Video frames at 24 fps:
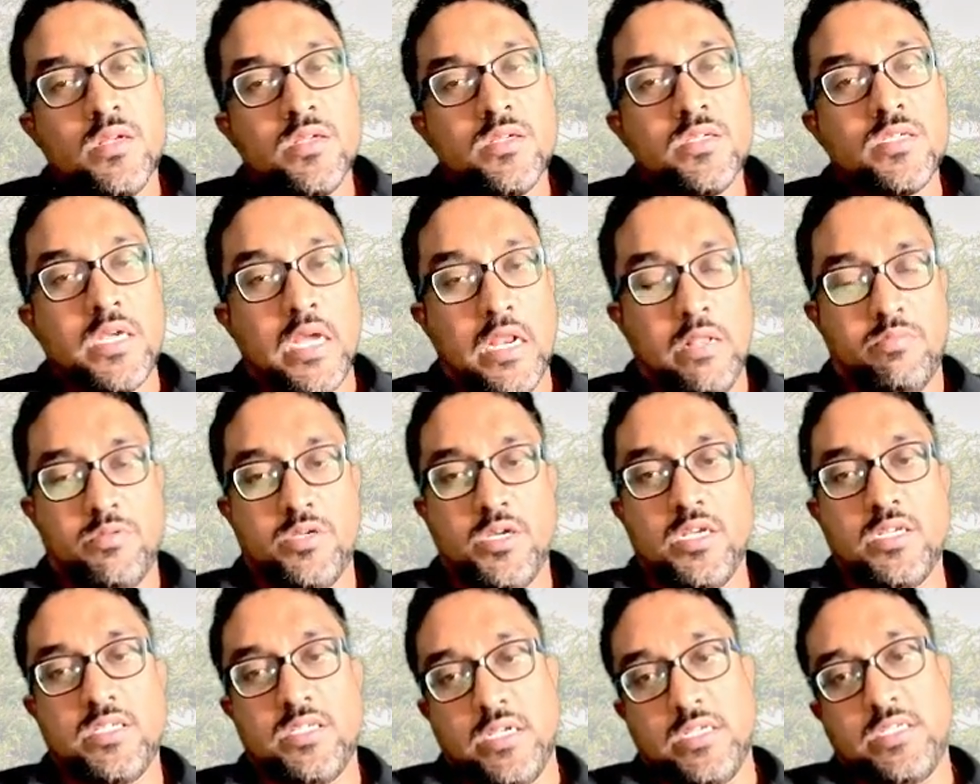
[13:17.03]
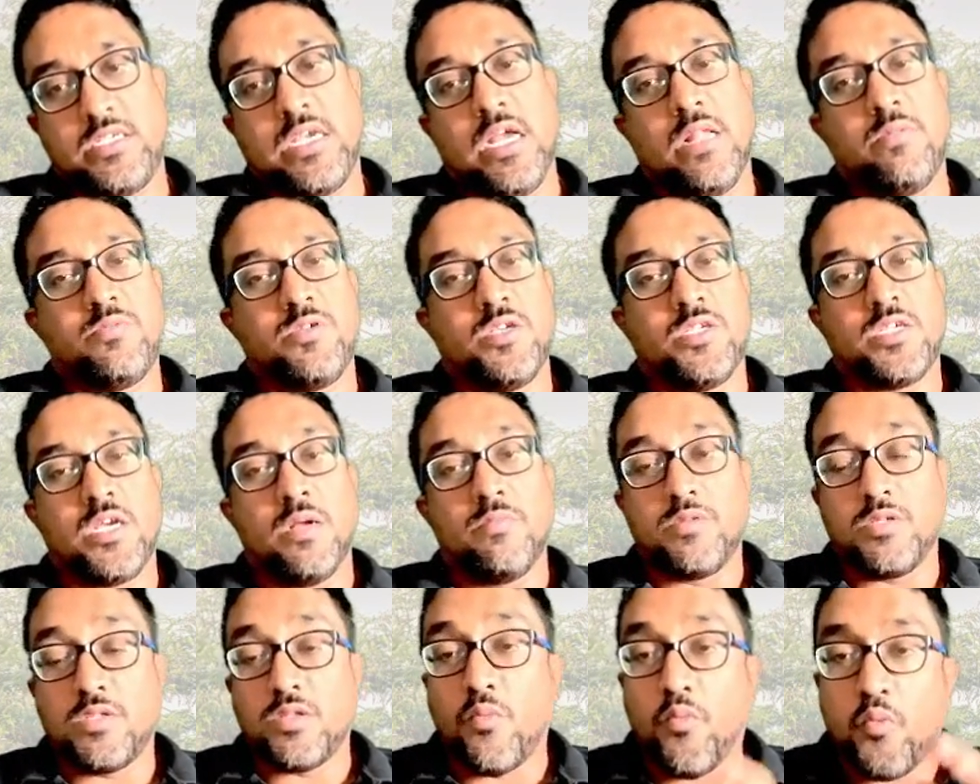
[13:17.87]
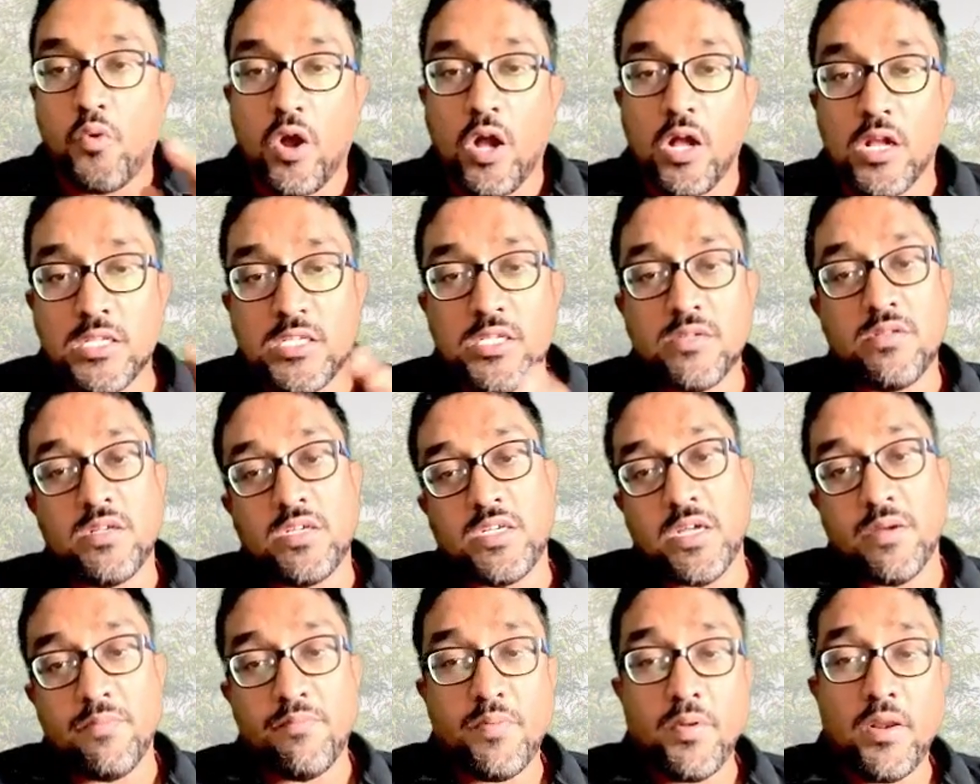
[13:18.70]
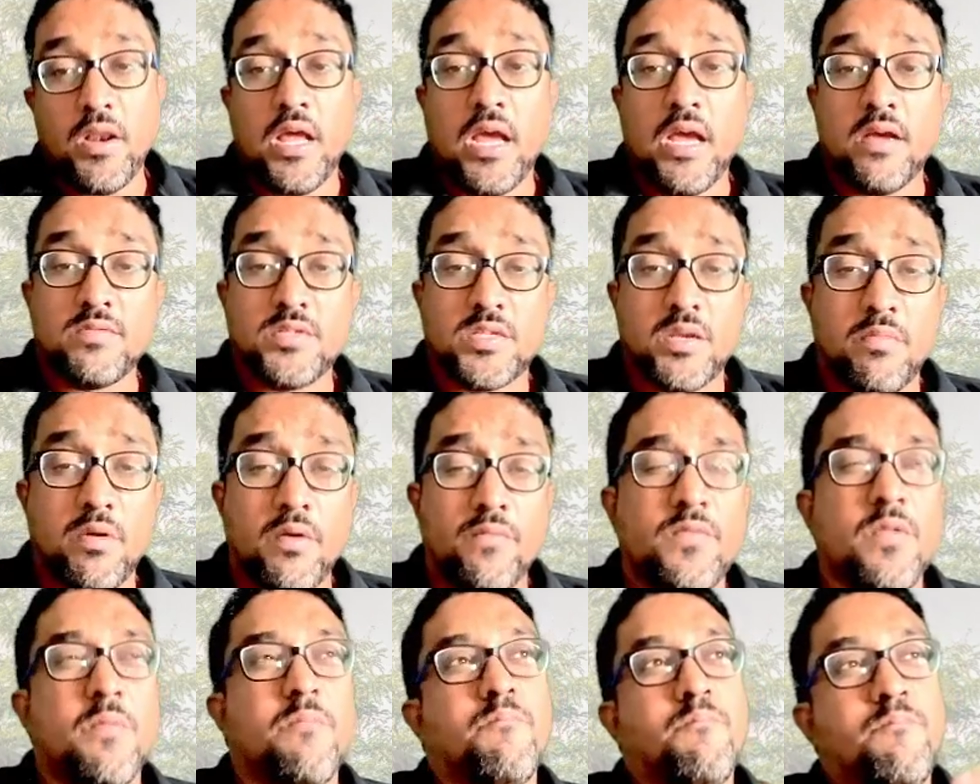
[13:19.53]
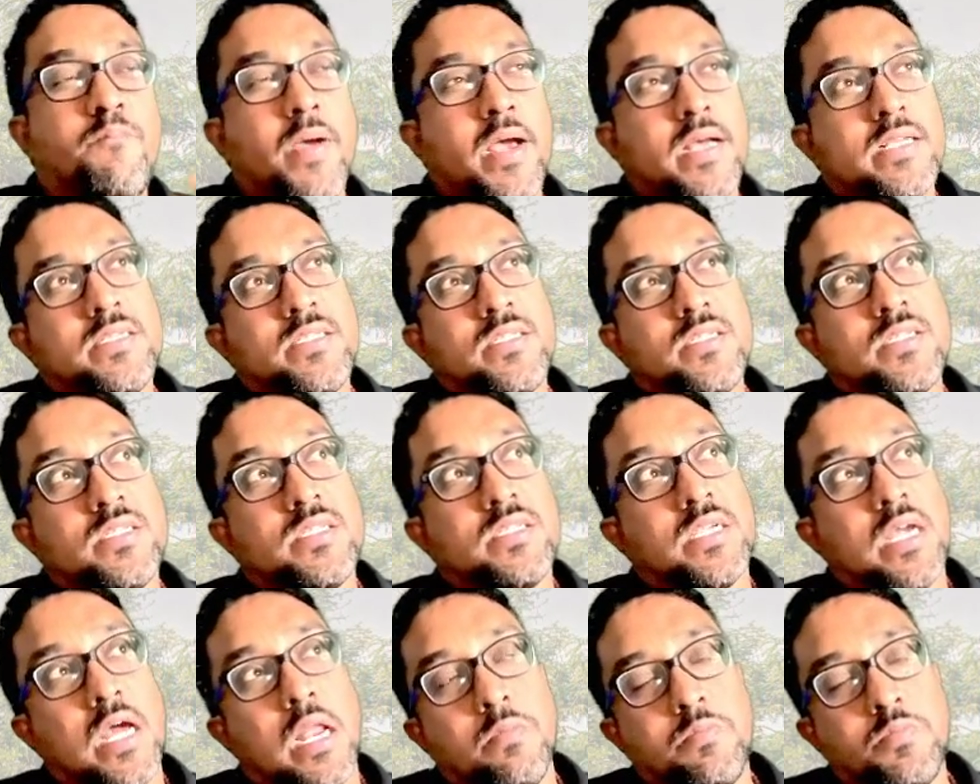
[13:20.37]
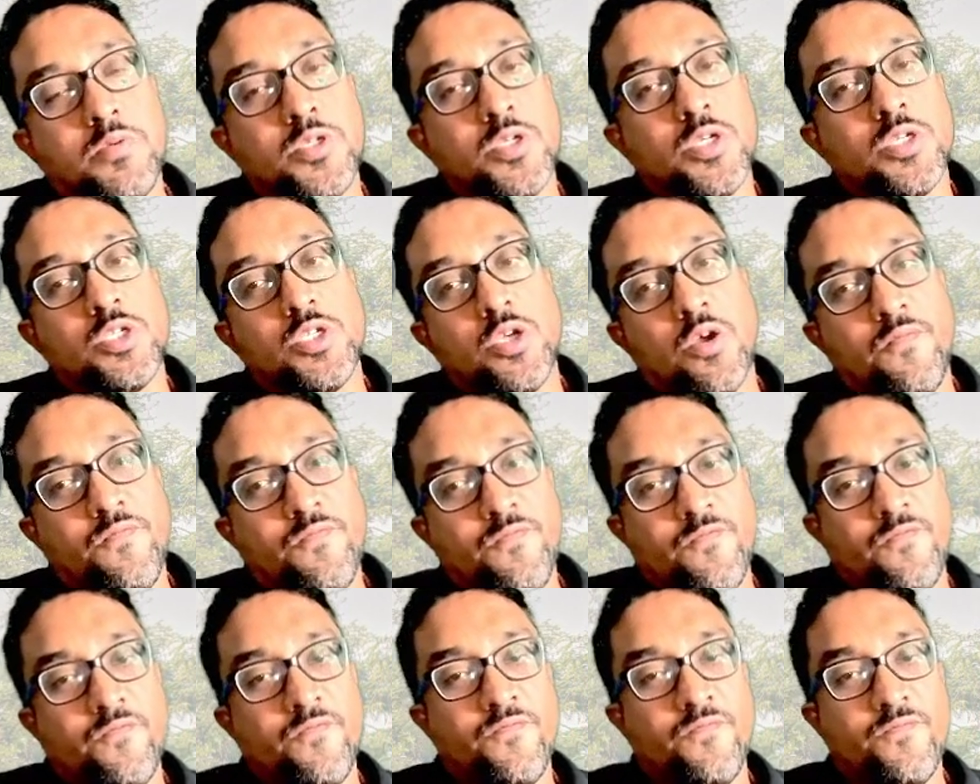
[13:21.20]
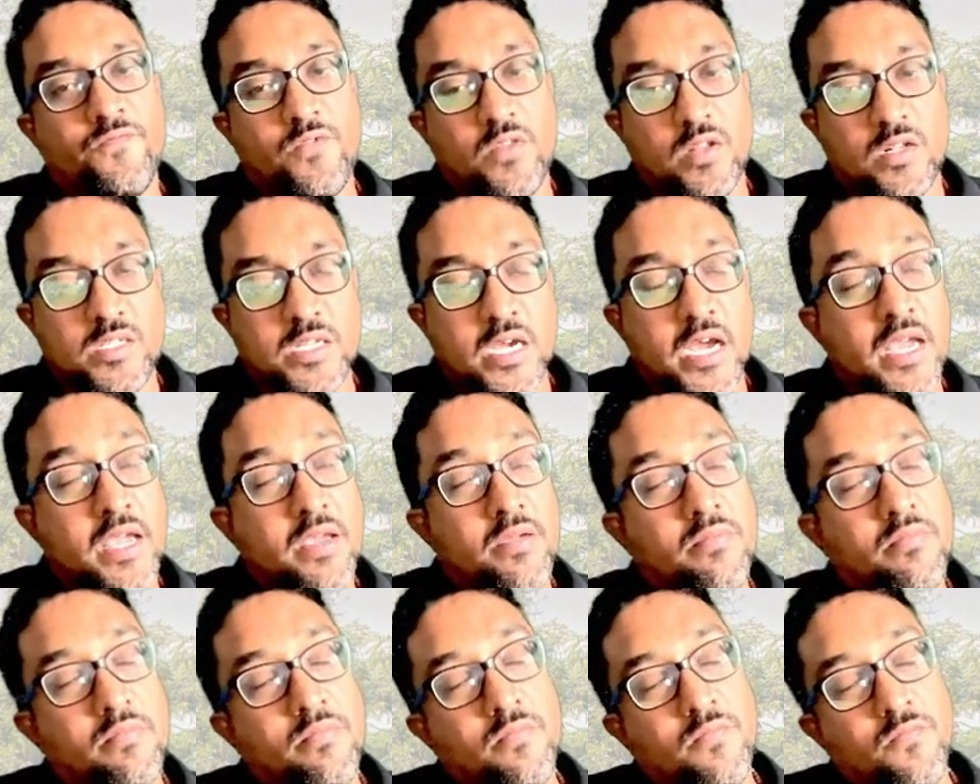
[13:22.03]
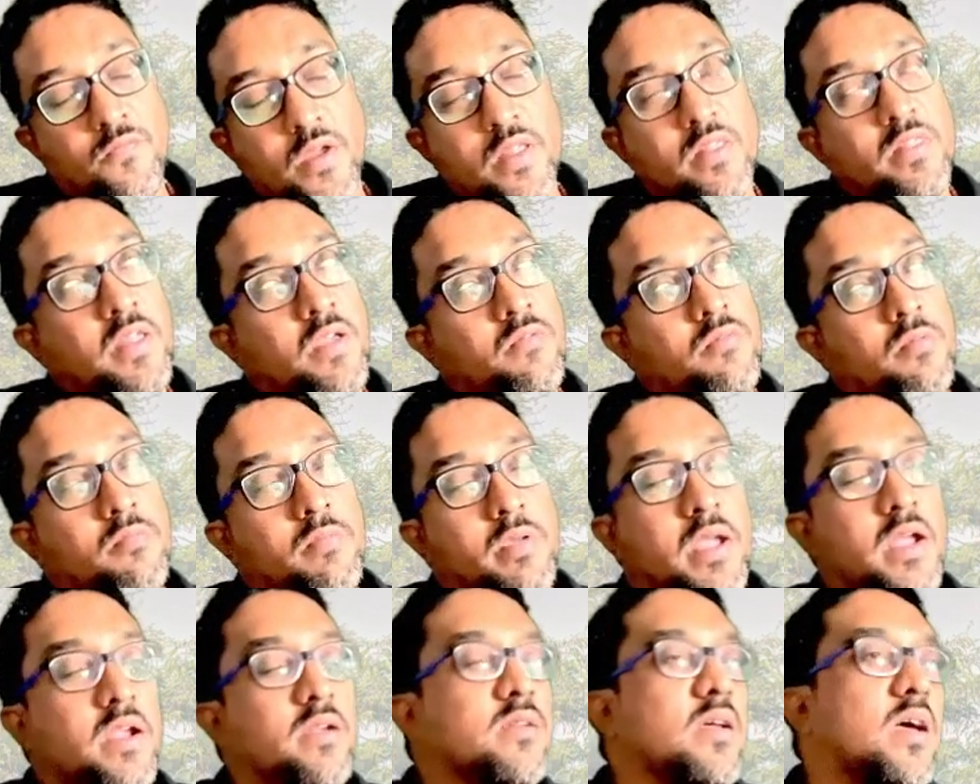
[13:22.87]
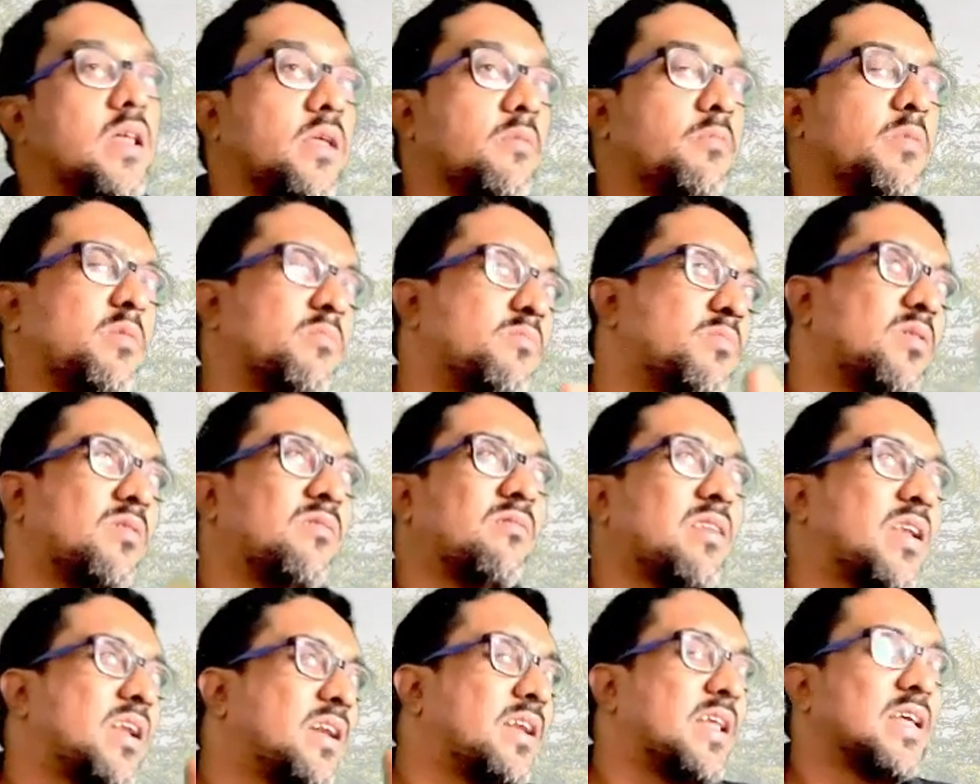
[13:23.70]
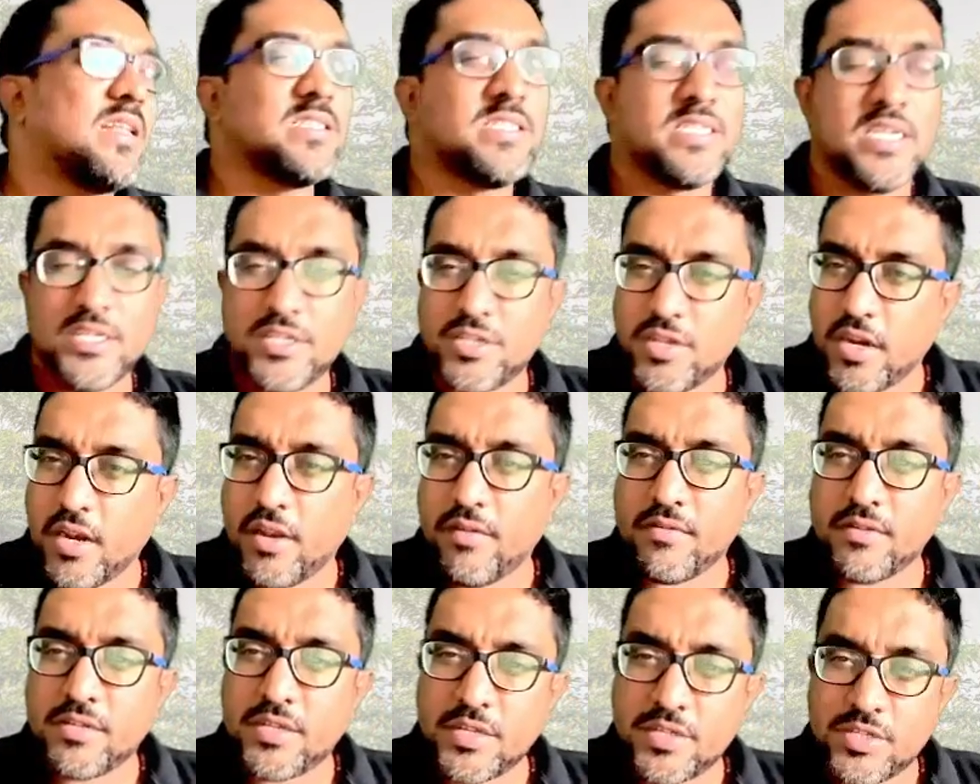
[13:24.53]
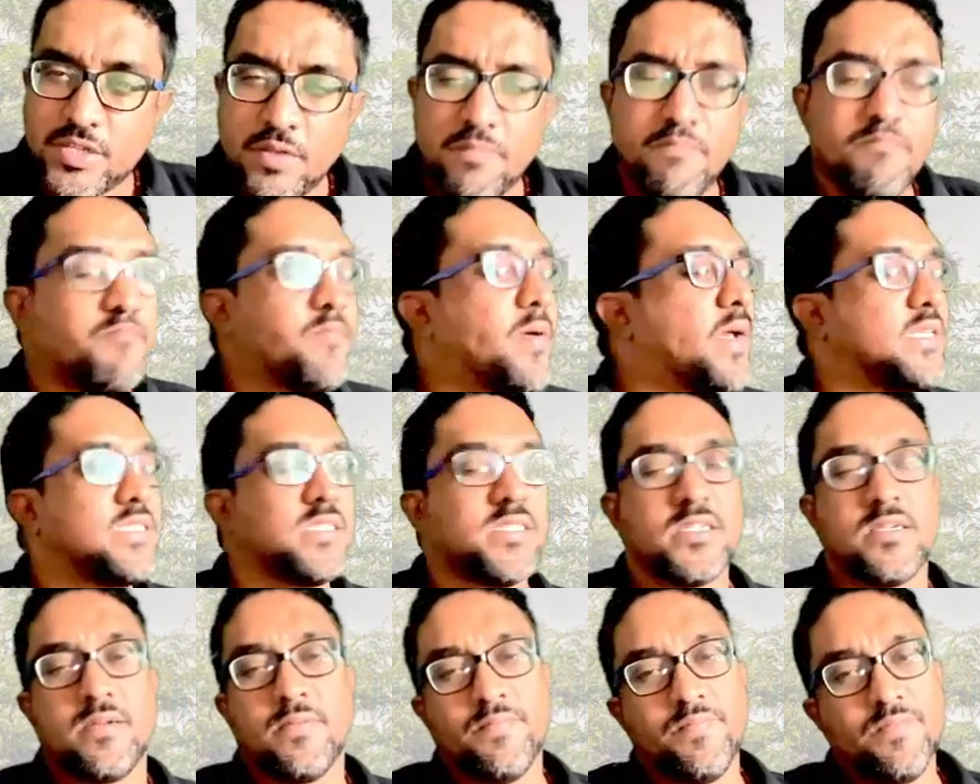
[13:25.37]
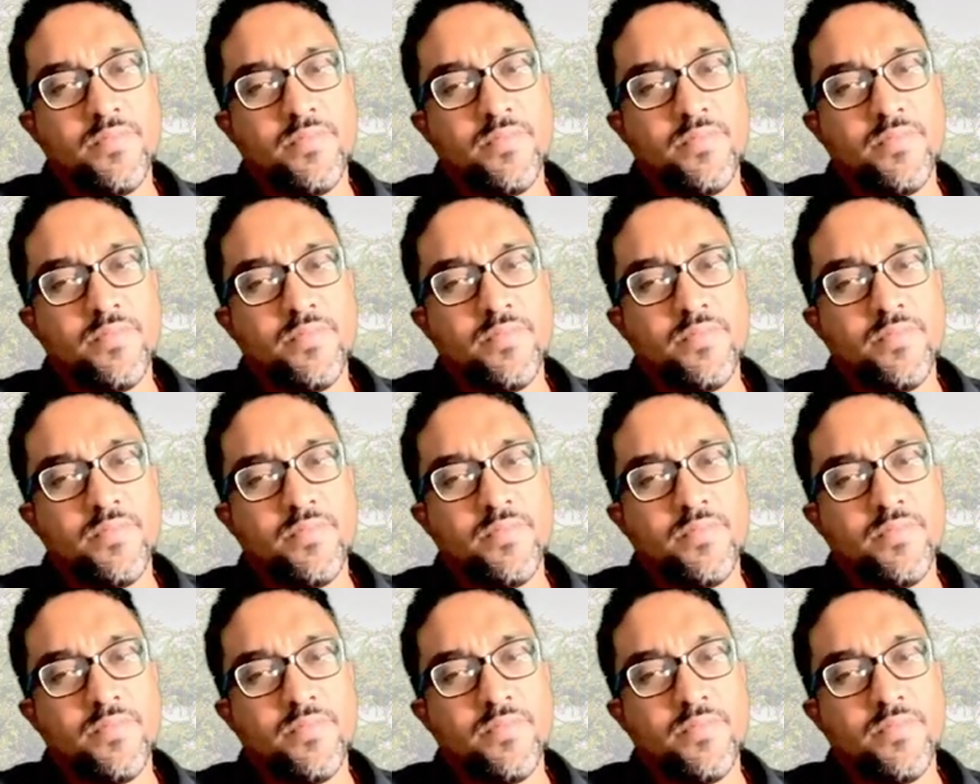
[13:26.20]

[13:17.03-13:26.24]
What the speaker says: Sculptures. The walls of the temple have some of the best sculptures of the time when they were being done. I mean, but in the 10th century, 11th century, best.